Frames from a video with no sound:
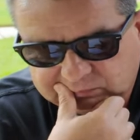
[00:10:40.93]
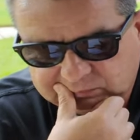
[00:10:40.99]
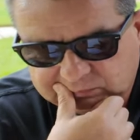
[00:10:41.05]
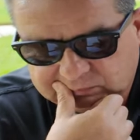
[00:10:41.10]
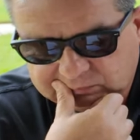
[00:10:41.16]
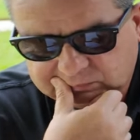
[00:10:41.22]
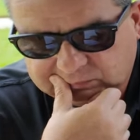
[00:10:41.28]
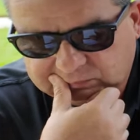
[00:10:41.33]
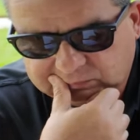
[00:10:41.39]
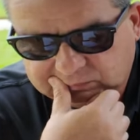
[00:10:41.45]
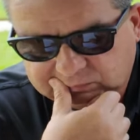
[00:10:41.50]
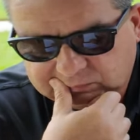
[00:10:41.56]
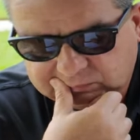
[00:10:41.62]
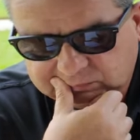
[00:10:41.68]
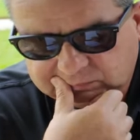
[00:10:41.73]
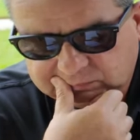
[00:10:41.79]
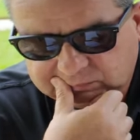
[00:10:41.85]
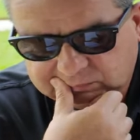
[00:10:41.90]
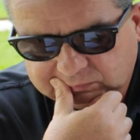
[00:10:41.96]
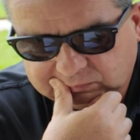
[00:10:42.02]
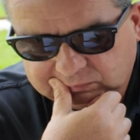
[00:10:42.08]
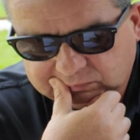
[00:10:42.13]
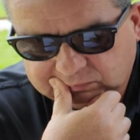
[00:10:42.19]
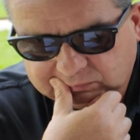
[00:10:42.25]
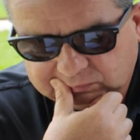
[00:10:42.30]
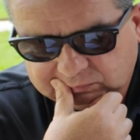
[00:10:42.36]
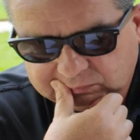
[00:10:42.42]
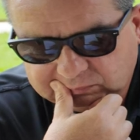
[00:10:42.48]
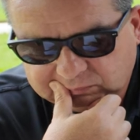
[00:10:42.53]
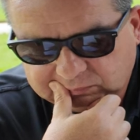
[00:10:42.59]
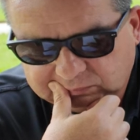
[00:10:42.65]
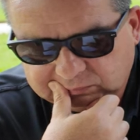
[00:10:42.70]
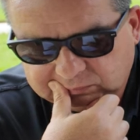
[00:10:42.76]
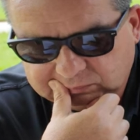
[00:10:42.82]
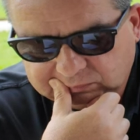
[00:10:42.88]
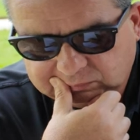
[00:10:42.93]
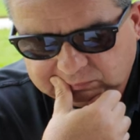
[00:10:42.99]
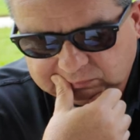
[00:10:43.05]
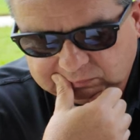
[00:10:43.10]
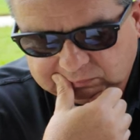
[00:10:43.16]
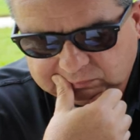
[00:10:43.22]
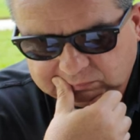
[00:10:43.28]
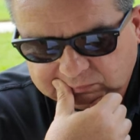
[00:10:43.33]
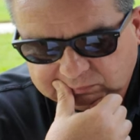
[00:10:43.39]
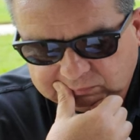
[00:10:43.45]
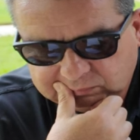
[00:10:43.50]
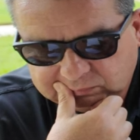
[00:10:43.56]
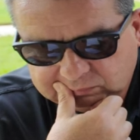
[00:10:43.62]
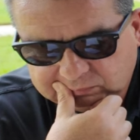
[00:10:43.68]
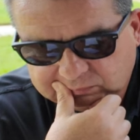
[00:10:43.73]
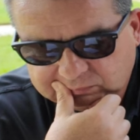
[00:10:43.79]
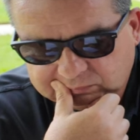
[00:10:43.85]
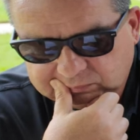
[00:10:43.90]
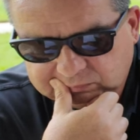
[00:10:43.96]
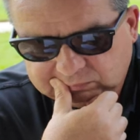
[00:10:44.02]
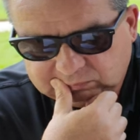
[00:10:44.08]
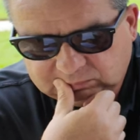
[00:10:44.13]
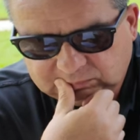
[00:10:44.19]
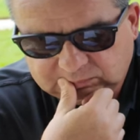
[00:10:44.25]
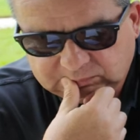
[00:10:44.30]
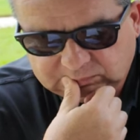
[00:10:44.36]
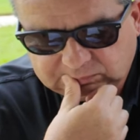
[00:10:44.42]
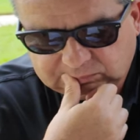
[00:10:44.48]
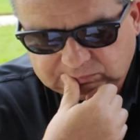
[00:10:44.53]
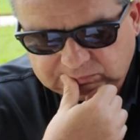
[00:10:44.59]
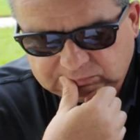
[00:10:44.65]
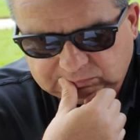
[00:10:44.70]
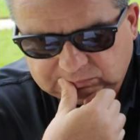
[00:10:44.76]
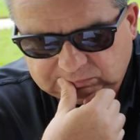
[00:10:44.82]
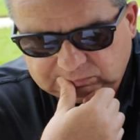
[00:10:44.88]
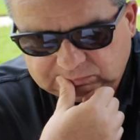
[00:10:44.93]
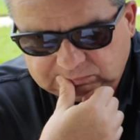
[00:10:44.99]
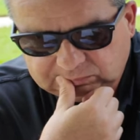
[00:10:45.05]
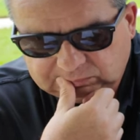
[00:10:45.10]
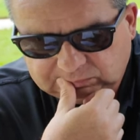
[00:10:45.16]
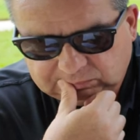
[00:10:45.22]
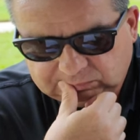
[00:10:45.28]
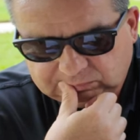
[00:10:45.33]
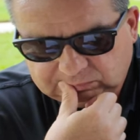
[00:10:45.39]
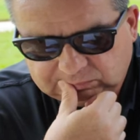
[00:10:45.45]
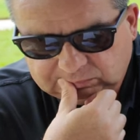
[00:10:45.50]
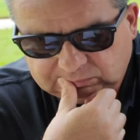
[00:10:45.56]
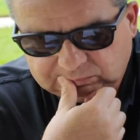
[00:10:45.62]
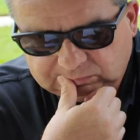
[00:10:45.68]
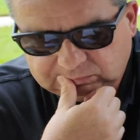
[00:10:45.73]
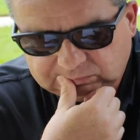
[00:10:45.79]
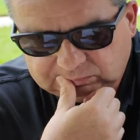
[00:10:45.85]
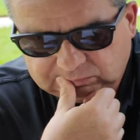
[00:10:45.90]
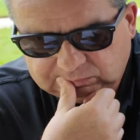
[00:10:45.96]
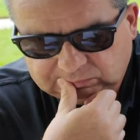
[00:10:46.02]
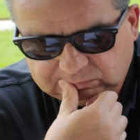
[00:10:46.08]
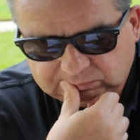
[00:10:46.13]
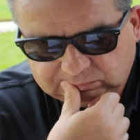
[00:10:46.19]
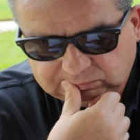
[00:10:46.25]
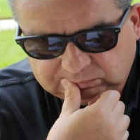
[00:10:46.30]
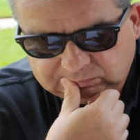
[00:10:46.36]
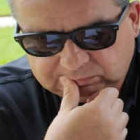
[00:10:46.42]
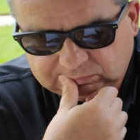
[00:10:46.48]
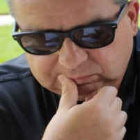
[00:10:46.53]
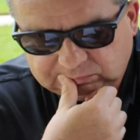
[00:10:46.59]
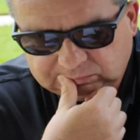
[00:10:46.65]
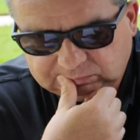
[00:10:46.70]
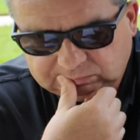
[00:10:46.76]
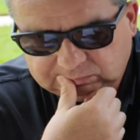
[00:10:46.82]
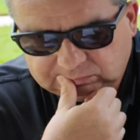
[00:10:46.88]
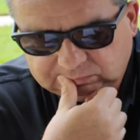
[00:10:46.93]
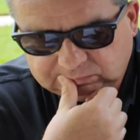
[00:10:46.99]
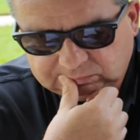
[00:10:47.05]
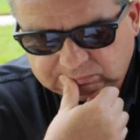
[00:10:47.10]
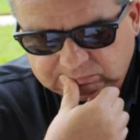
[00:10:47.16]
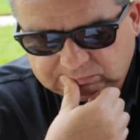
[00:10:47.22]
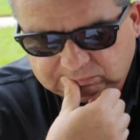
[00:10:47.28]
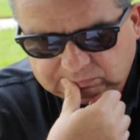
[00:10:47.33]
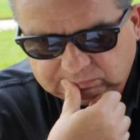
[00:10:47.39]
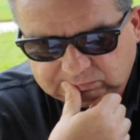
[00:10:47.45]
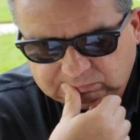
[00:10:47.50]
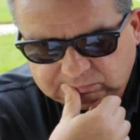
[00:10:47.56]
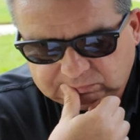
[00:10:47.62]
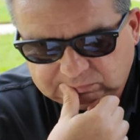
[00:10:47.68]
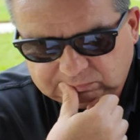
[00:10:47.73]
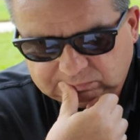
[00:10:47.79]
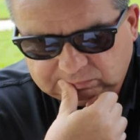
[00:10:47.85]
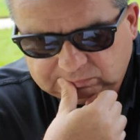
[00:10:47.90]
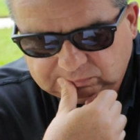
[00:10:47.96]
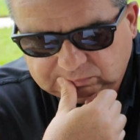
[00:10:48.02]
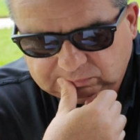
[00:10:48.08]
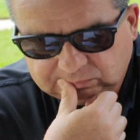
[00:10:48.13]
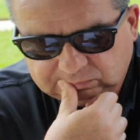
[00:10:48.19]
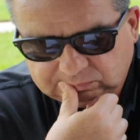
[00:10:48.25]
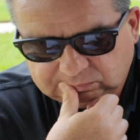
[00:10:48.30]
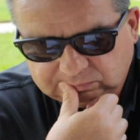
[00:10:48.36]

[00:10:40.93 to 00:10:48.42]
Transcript: [no speech]